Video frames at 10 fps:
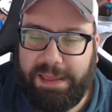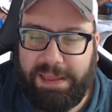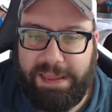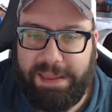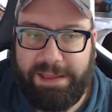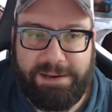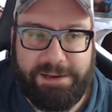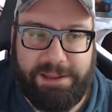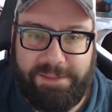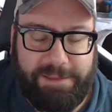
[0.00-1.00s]

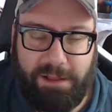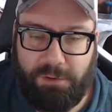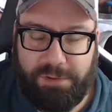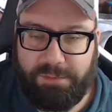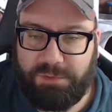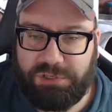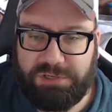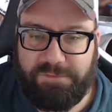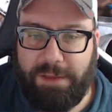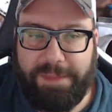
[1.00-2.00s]
And I think the algorithm
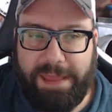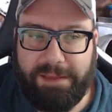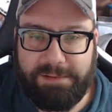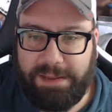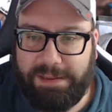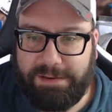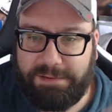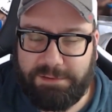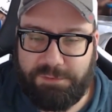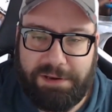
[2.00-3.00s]
just found that and
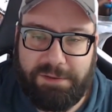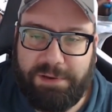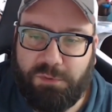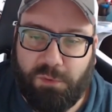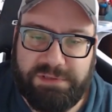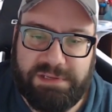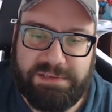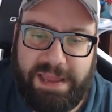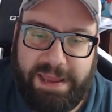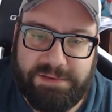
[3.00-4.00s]
directed me towards
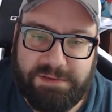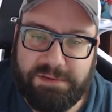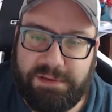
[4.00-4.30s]
these ads.